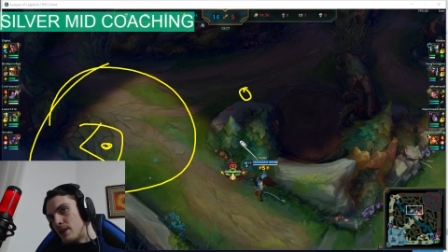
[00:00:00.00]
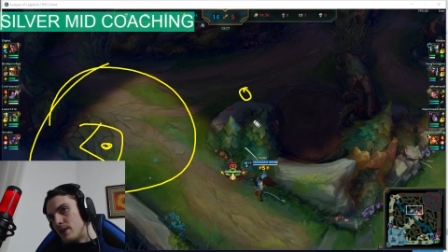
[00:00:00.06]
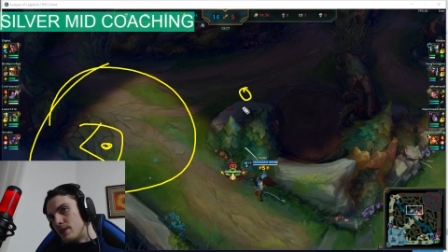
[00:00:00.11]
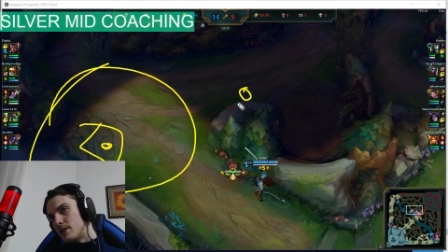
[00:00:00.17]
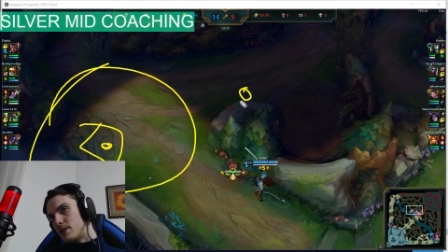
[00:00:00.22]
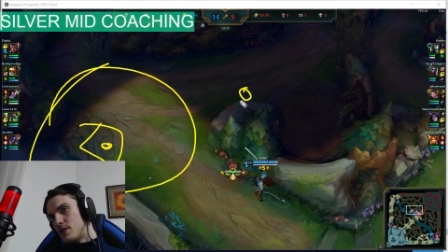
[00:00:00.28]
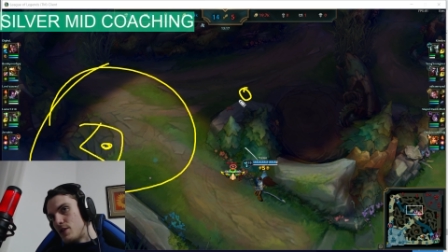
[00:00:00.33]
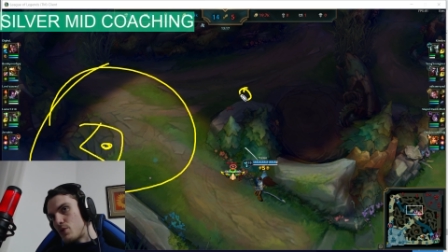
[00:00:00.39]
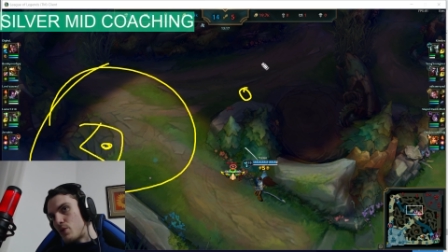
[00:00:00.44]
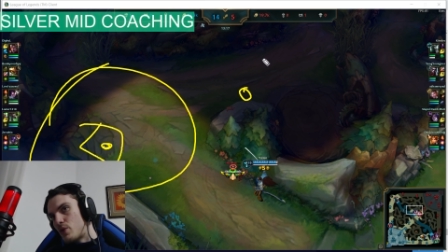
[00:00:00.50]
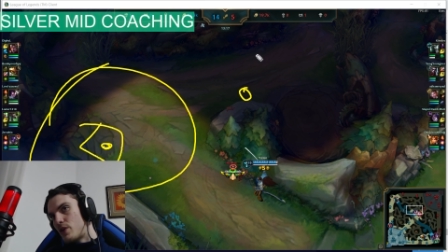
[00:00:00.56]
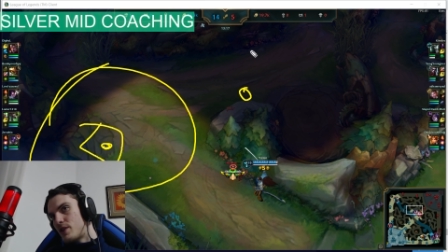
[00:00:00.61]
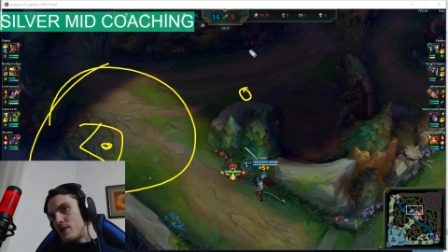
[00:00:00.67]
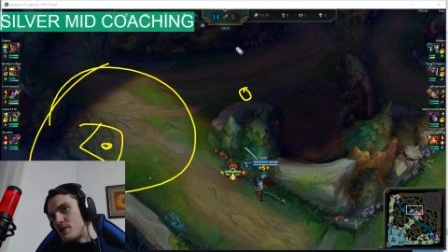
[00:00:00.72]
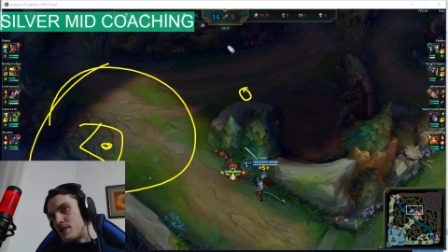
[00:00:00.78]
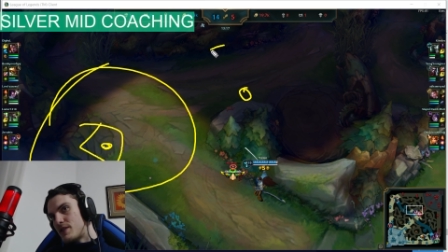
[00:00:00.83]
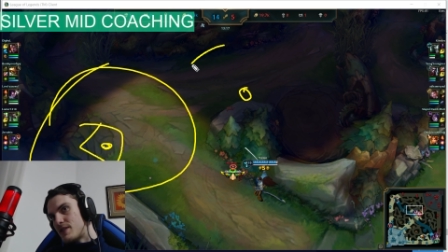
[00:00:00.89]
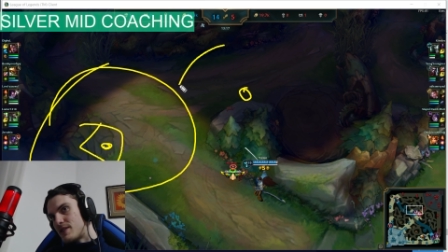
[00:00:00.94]
This ward
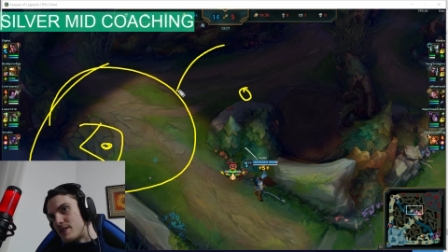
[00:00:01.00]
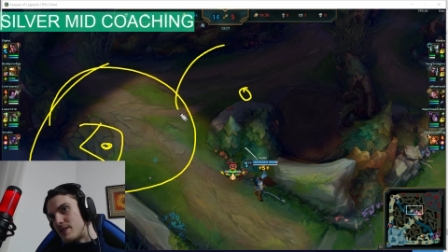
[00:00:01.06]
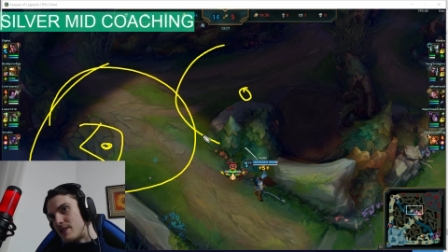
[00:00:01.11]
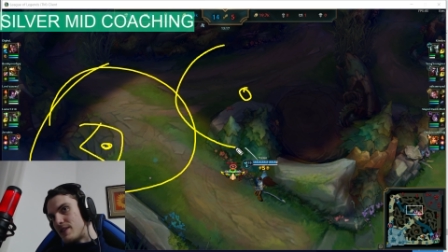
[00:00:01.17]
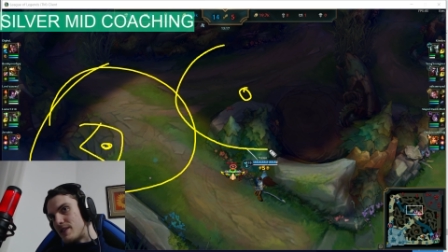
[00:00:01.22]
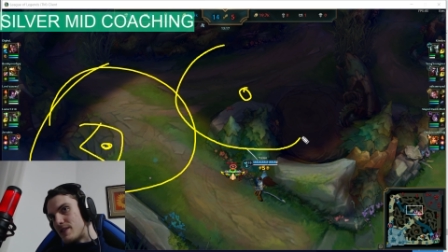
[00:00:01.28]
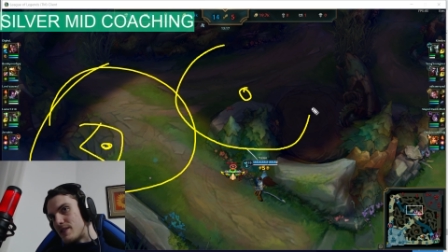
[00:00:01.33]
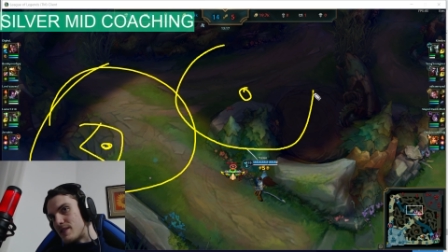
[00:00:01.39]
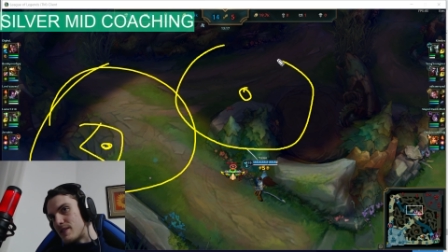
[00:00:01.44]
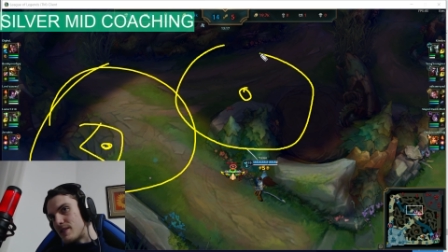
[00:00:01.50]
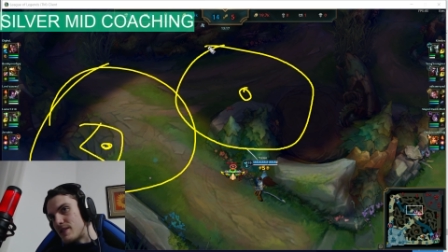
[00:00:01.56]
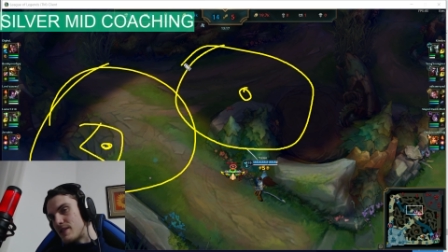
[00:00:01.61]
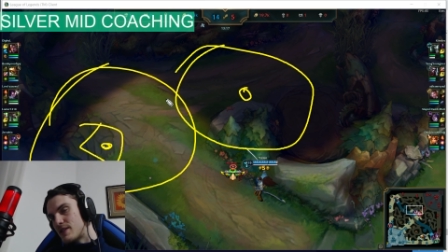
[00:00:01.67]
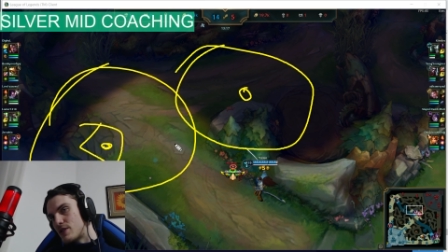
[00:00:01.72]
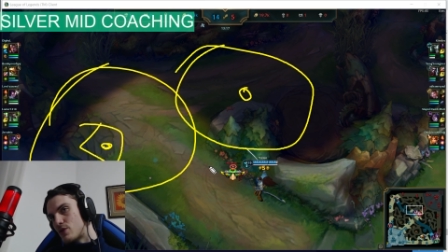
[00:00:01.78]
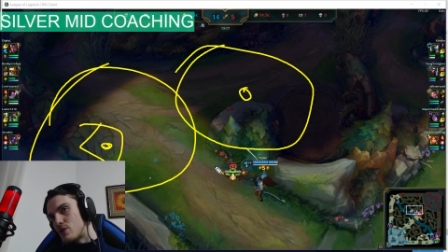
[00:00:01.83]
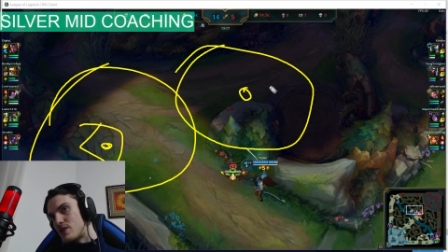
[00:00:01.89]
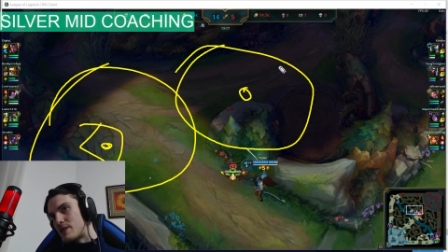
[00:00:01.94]
sees this.
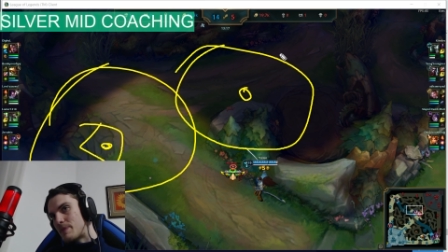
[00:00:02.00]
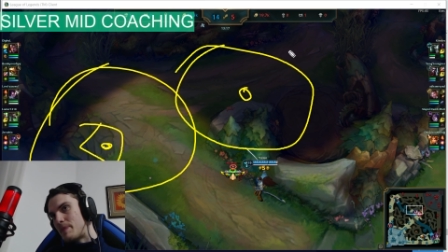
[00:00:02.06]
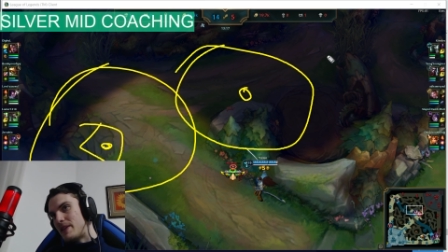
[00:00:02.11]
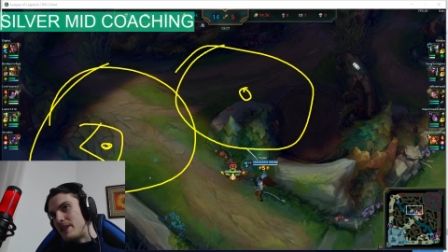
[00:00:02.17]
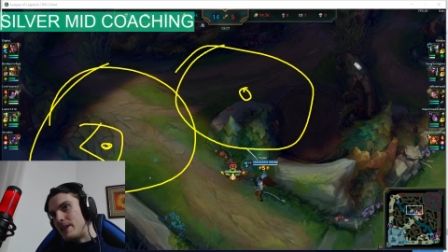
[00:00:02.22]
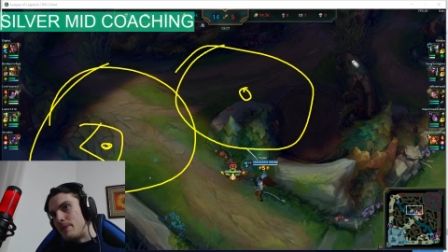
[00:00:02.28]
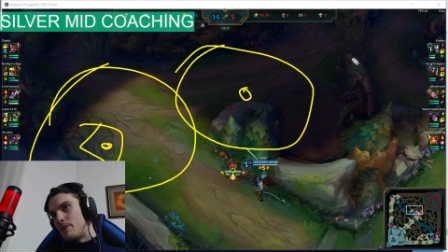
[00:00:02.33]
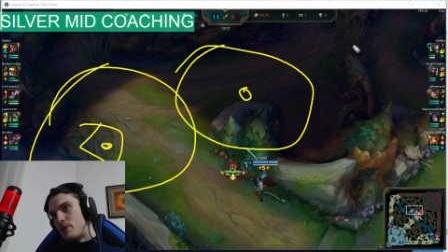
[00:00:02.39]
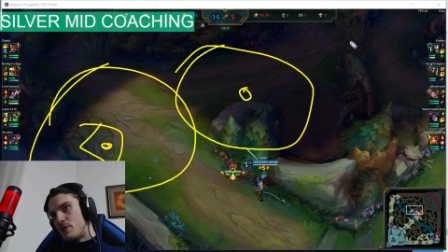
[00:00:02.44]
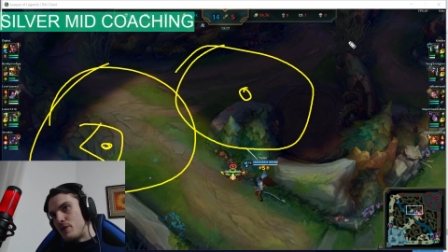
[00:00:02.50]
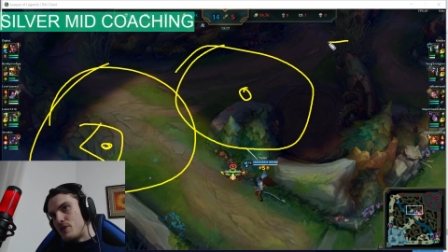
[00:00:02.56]
So it's a bit deeper.